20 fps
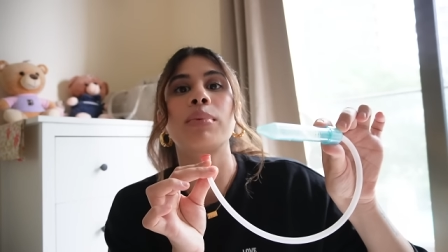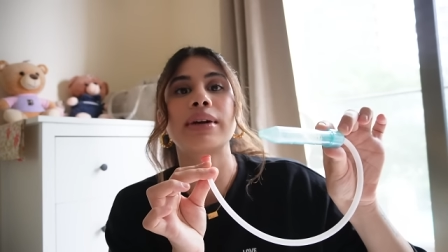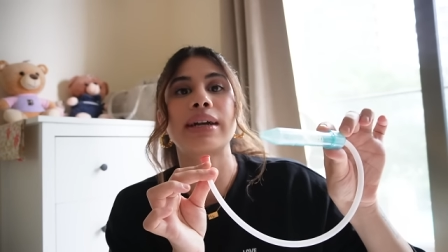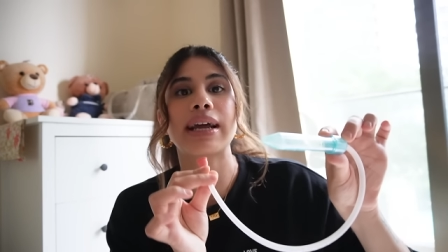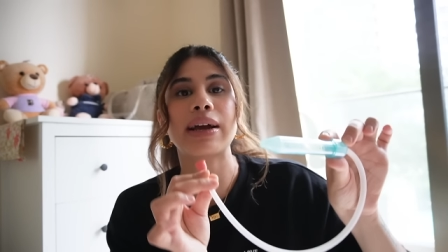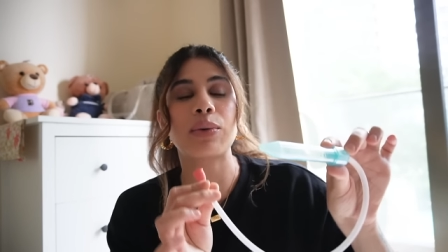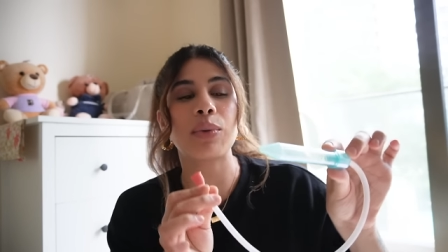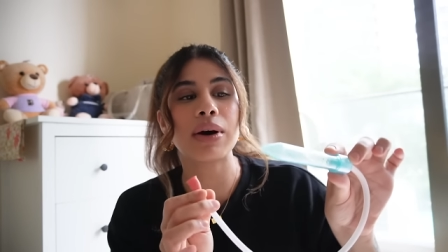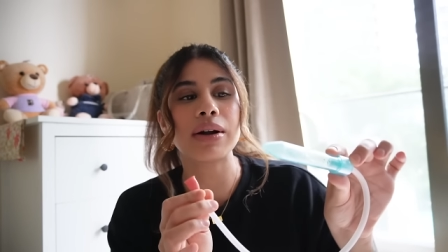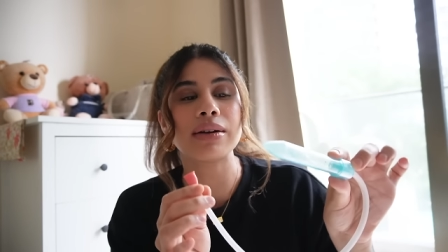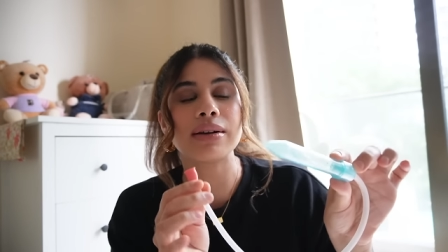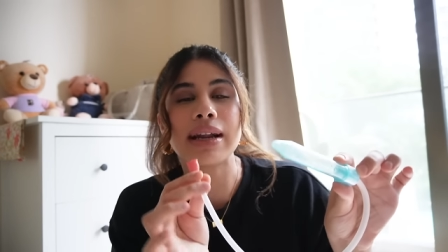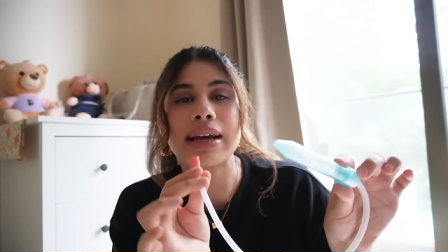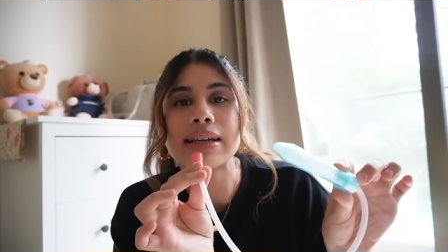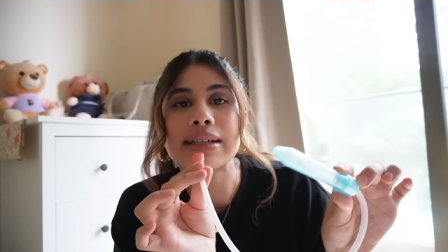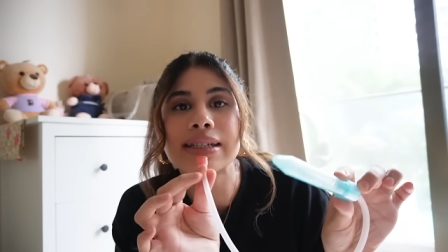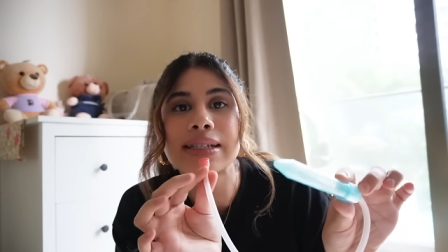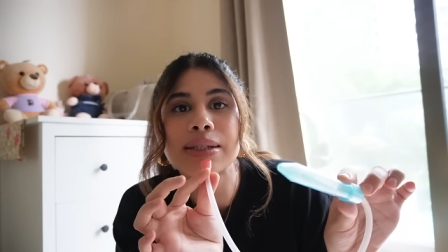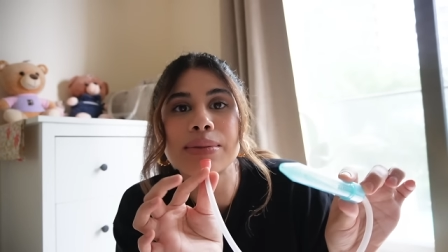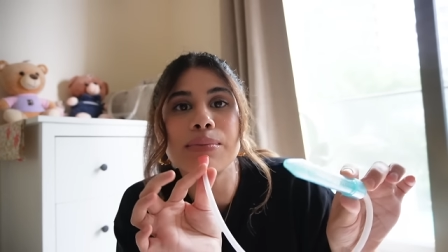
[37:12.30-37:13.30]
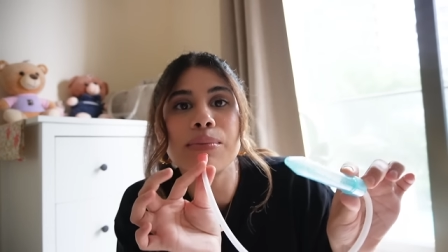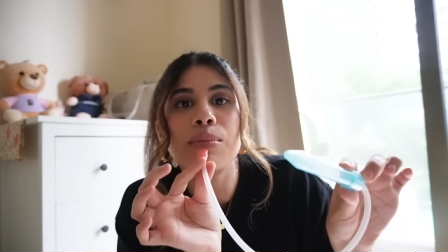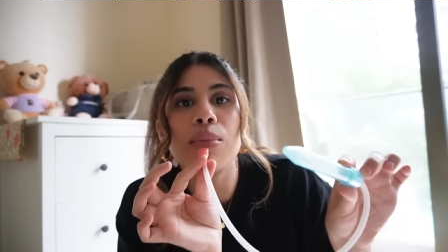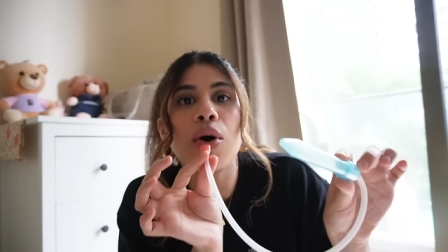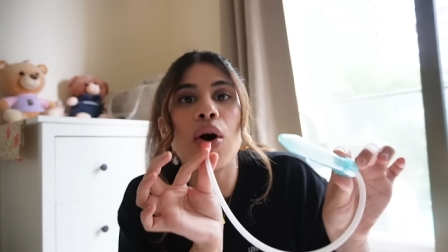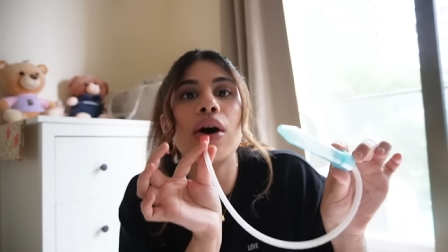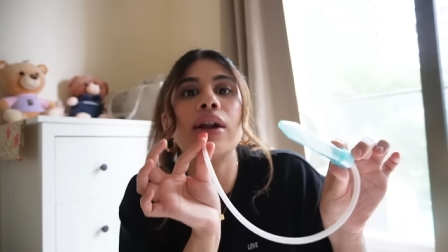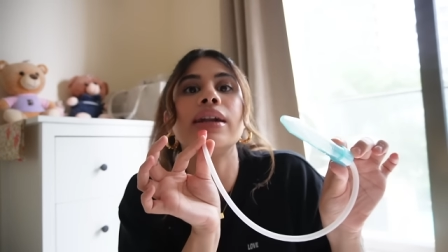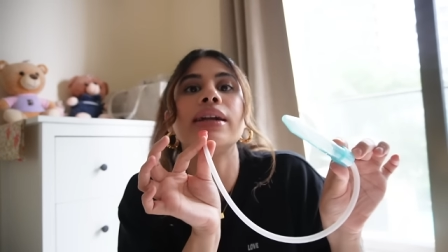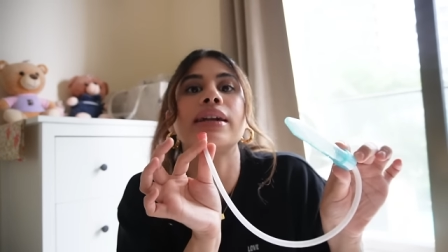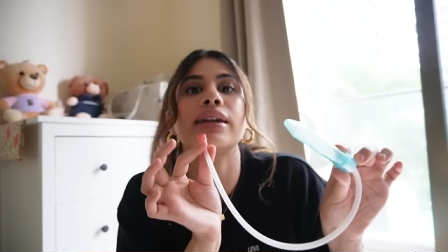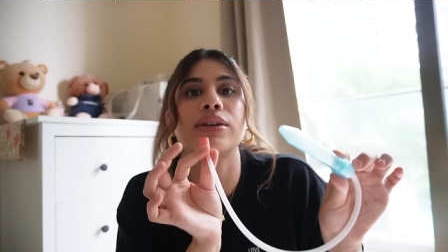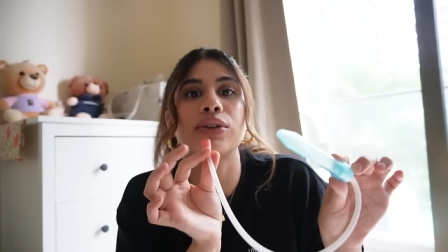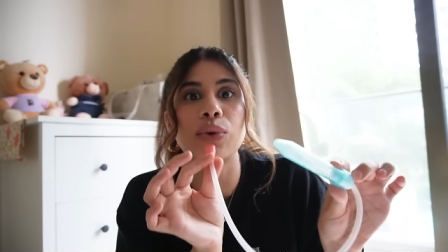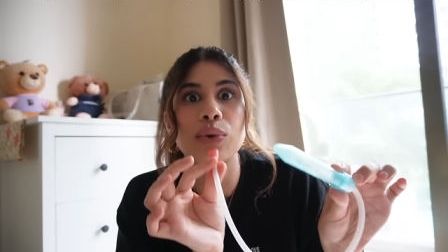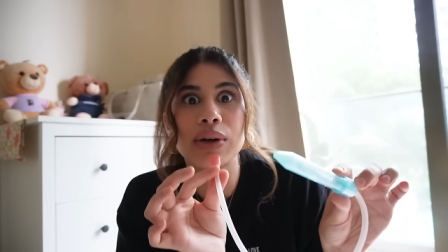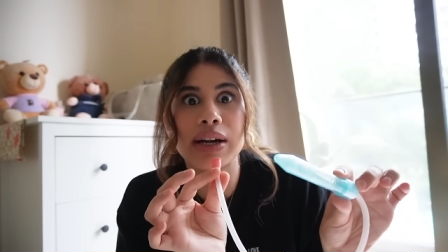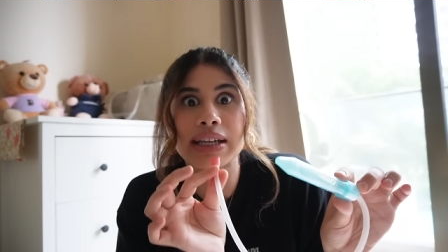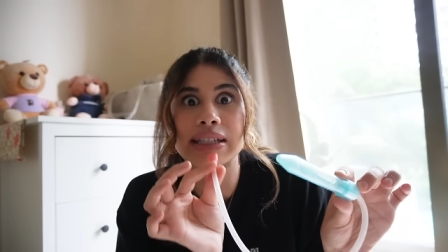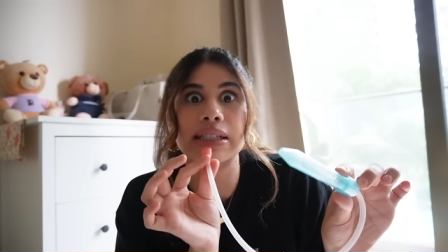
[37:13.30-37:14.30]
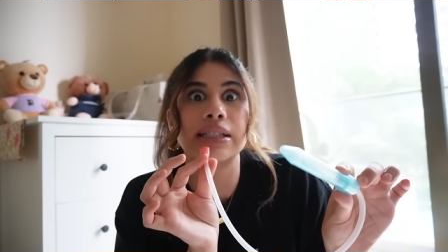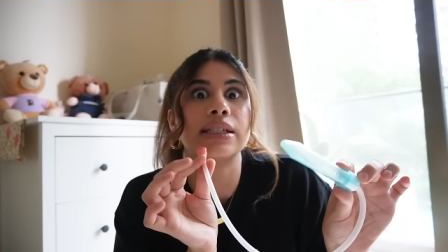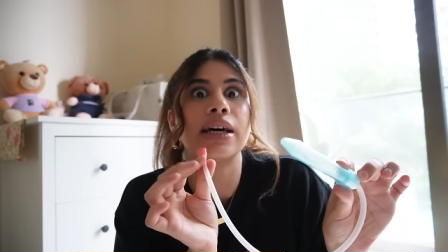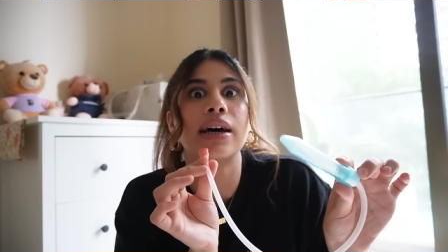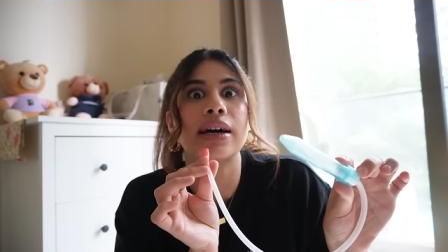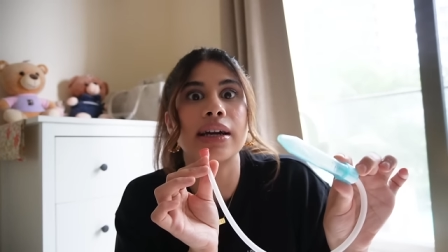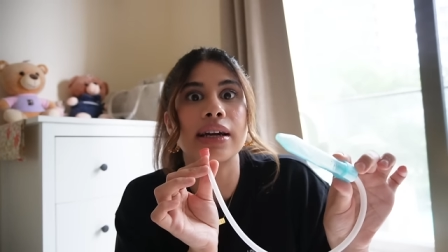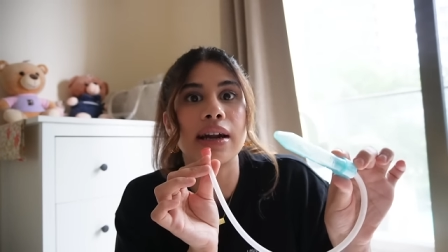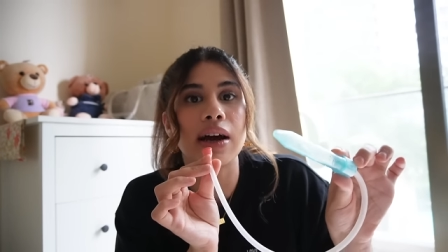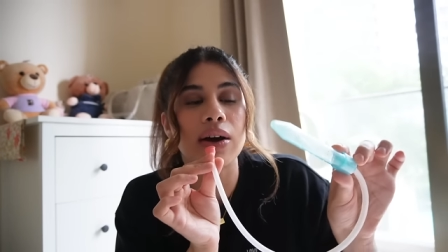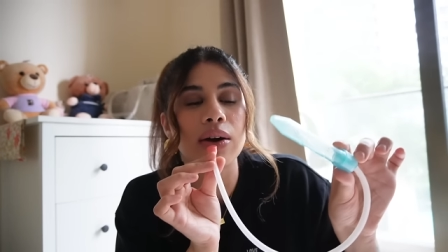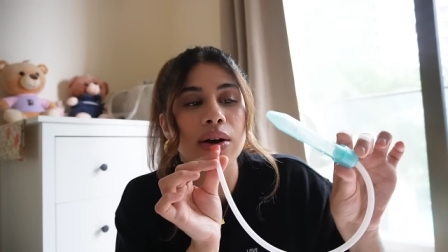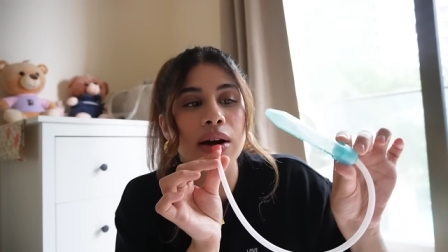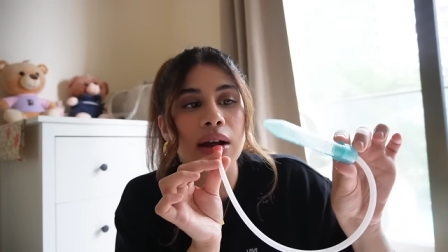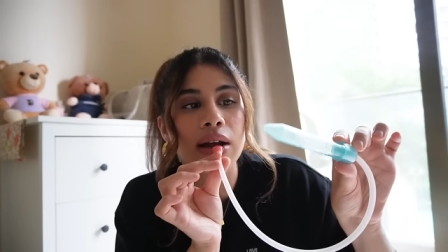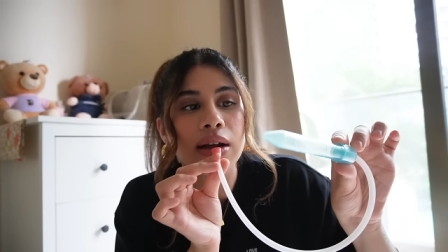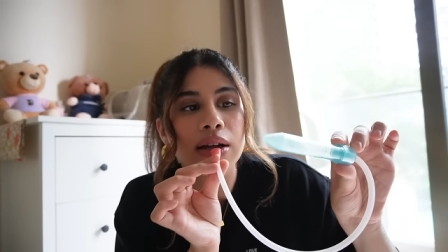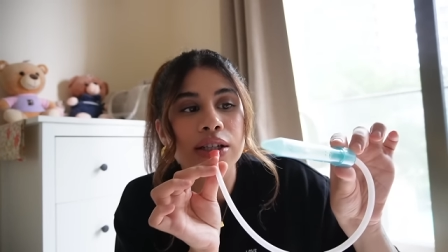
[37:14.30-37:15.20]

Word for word: take one like small little don't like suck it out